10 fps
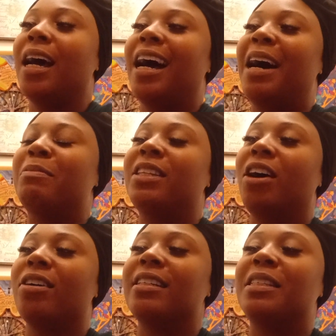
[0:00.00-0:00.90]
I'm
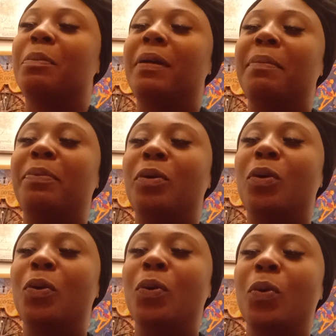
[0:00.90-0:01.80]
talking to people
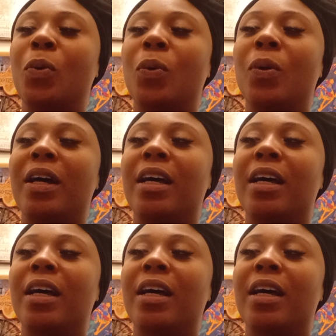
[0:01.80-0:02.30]
who,